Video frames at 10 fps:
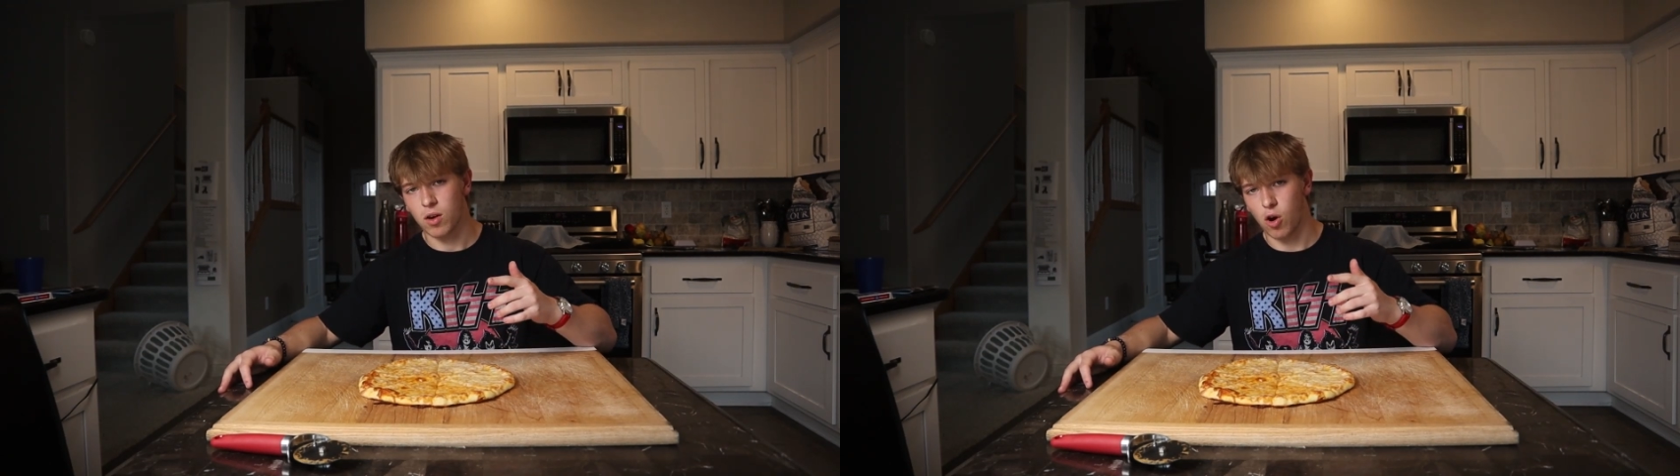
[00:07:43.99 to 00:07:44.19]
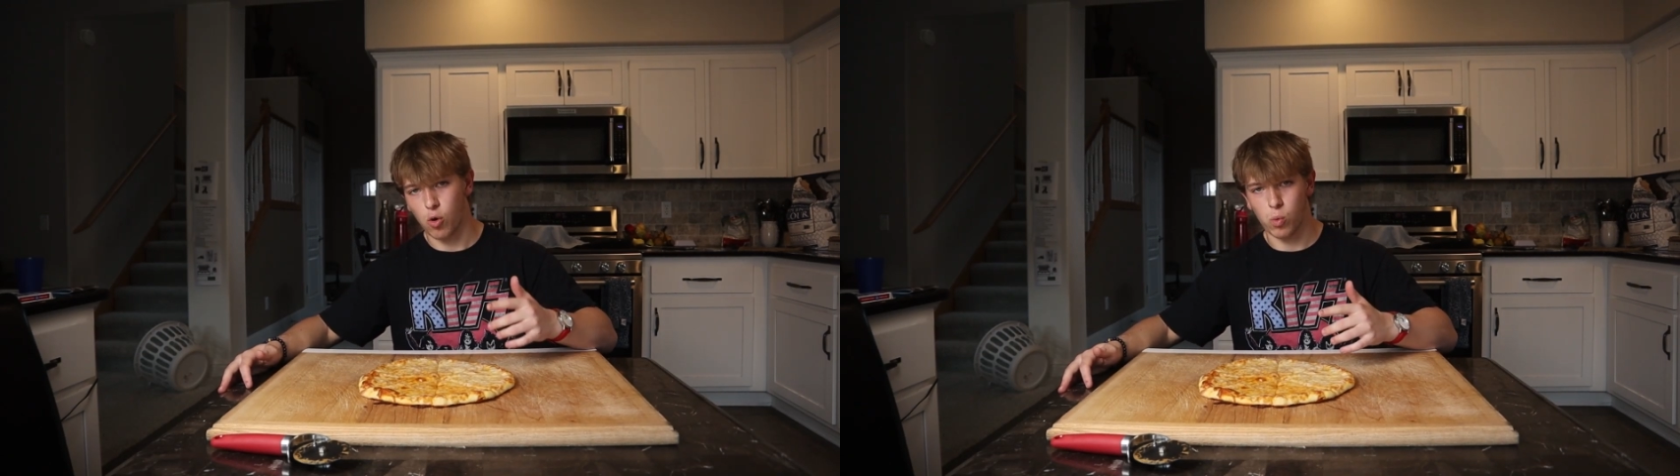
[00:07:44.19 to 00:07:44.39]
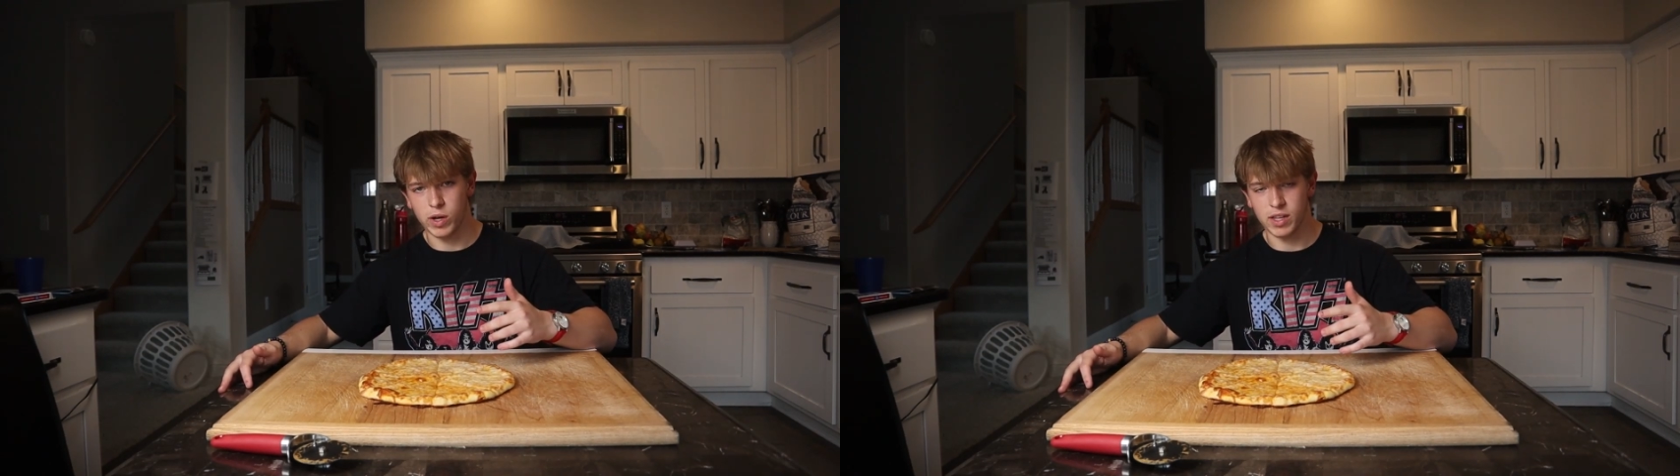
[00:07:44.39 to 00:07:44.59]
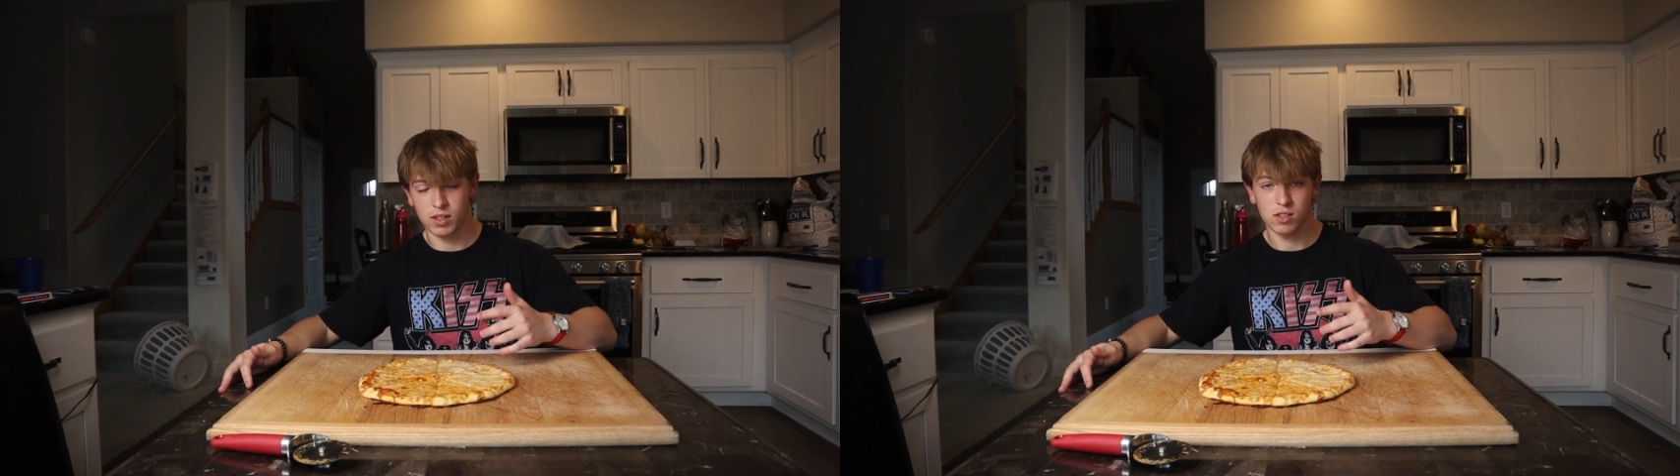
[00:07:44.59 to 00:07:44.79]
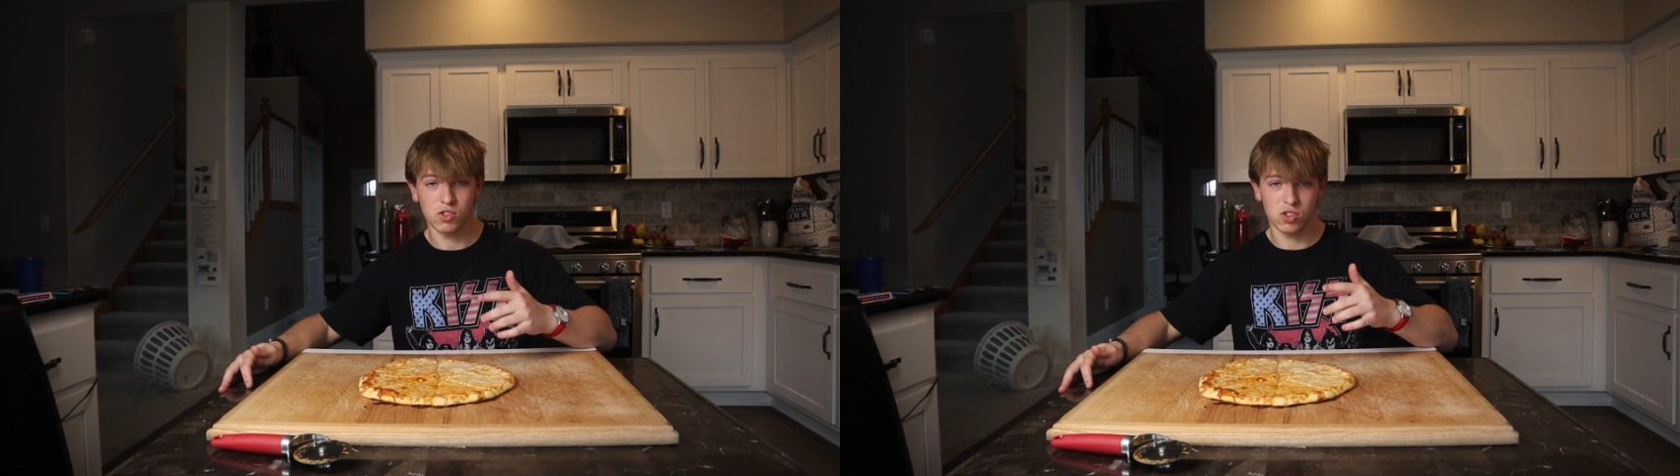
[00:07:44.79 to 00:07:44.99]
all
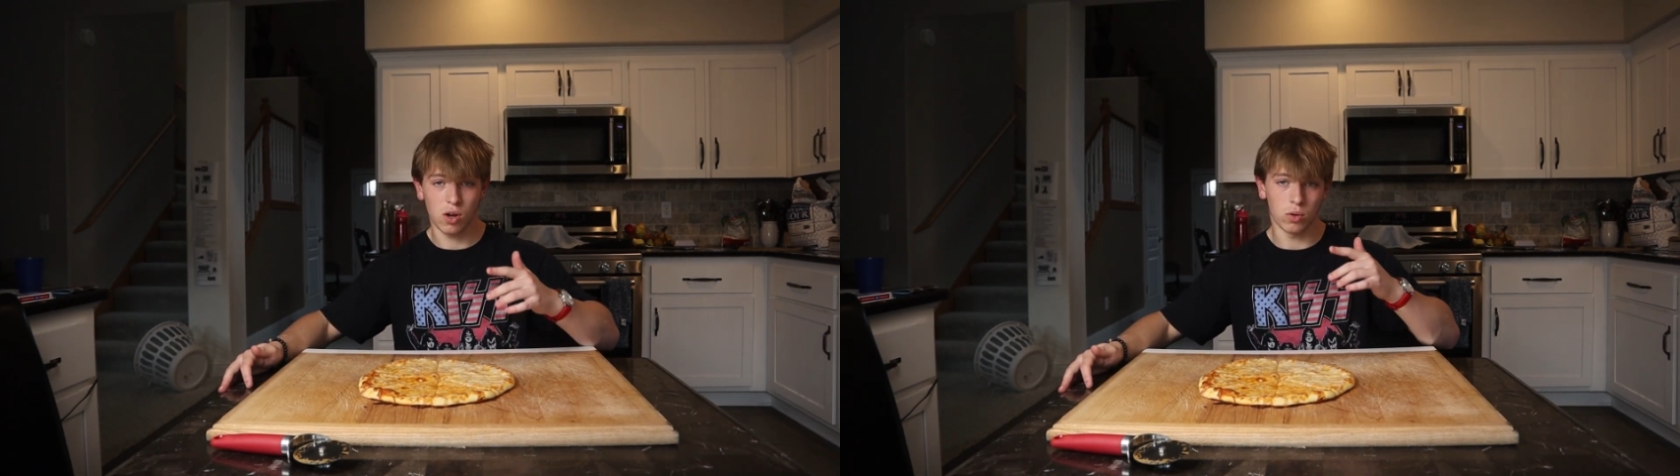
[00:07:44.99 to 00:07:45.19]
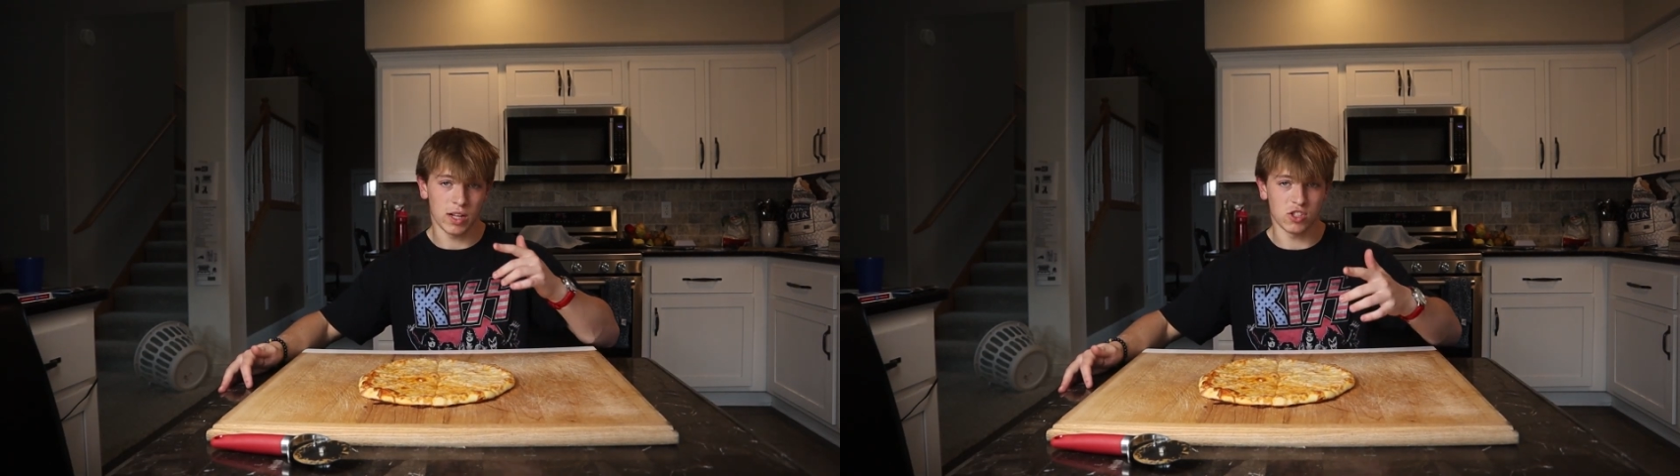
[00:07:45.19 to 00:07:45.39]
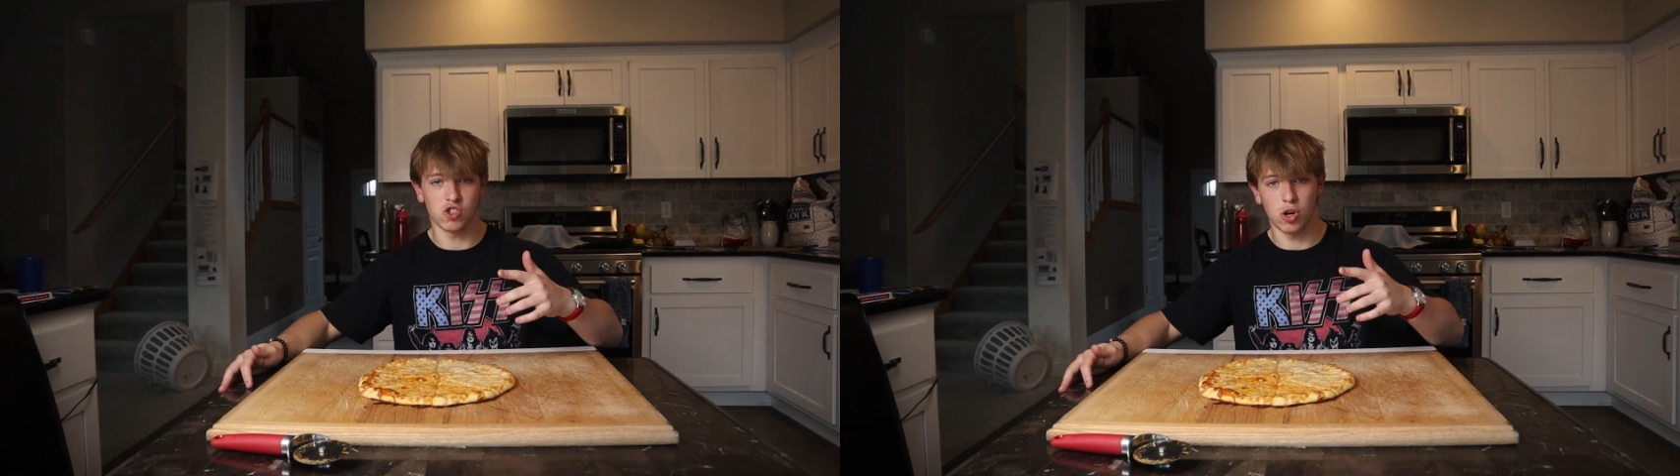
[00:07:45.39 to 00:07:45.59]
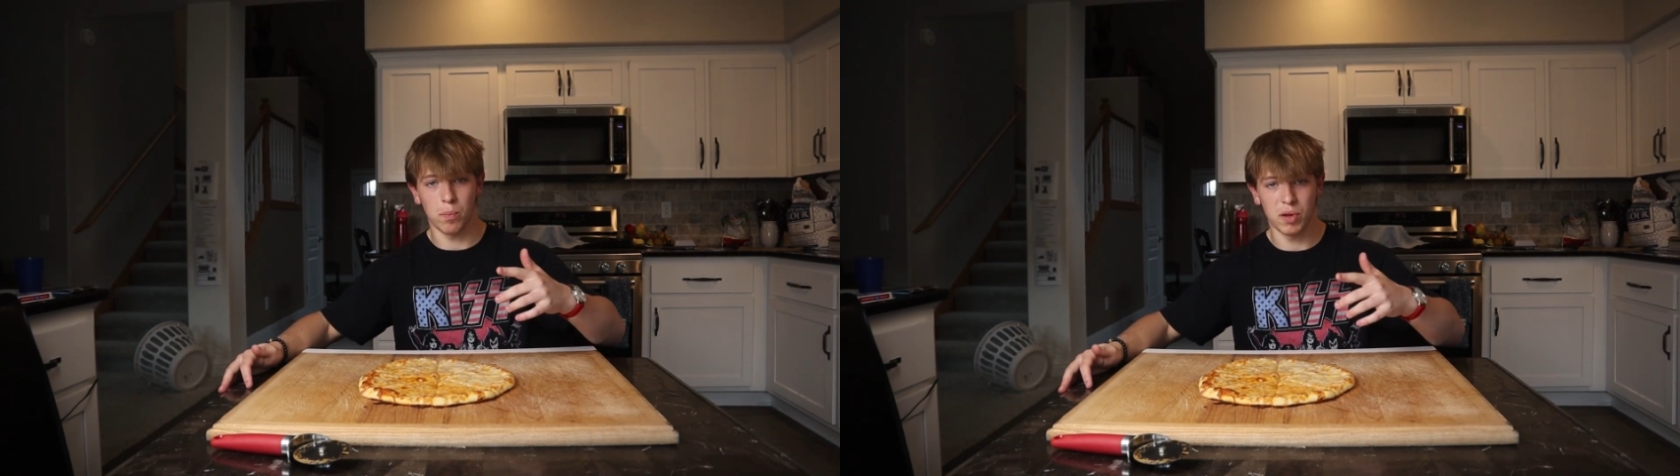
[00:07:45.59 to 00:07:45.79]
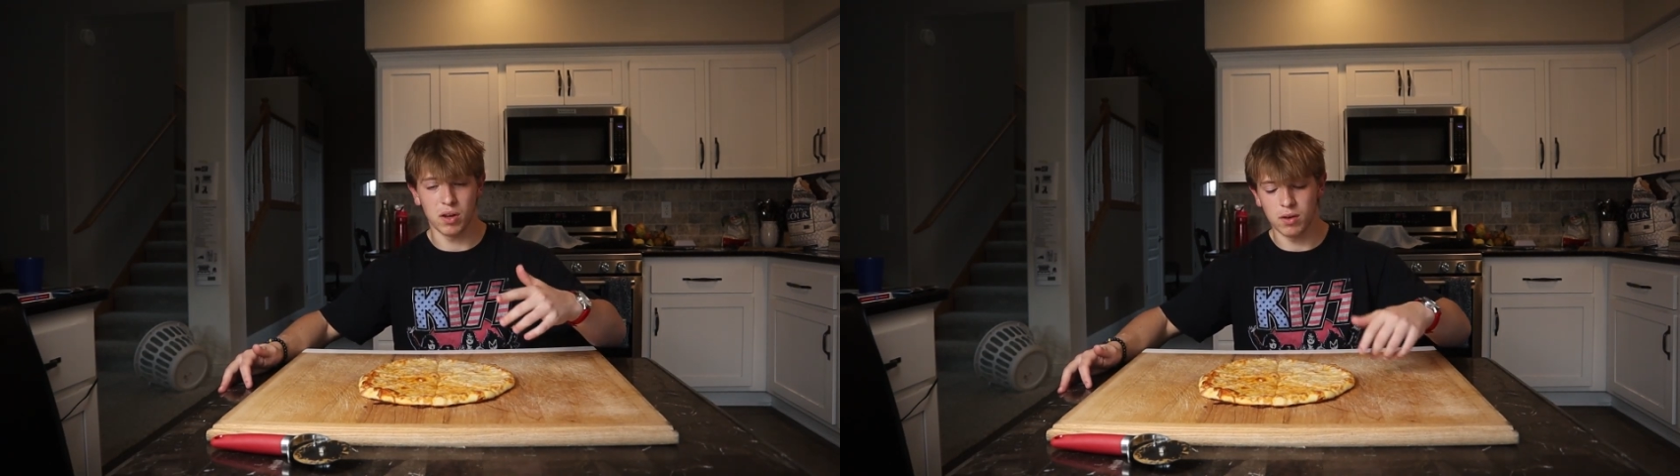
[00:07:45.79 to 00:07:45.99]
week, so let's
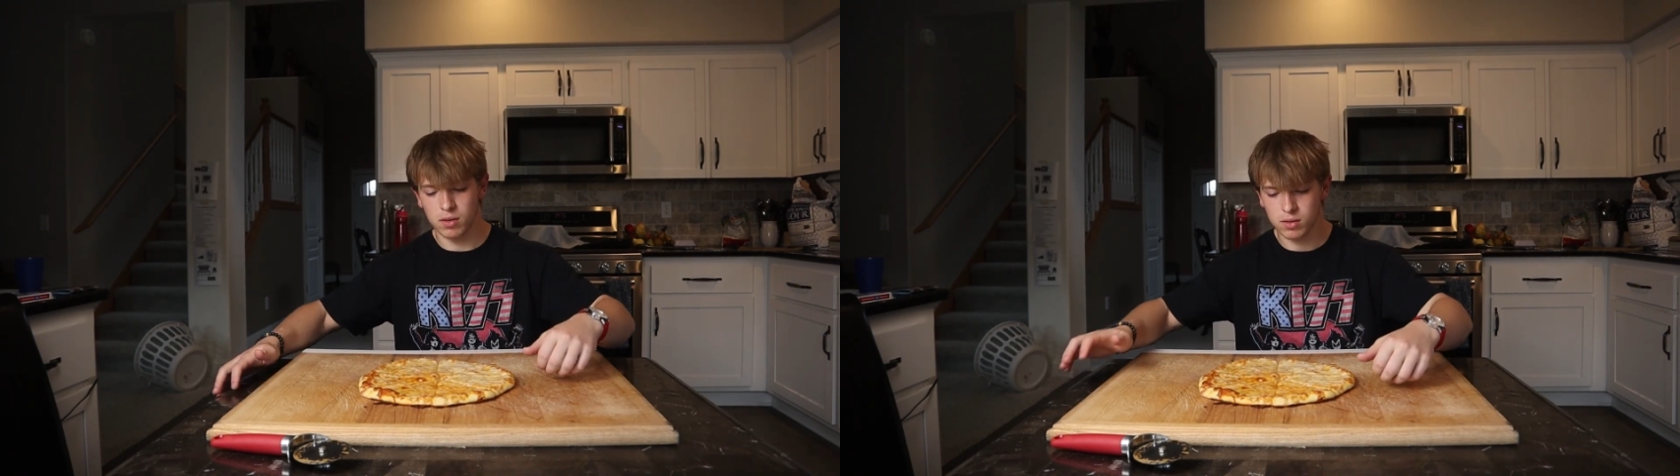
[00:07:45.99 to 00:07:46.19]
jump in.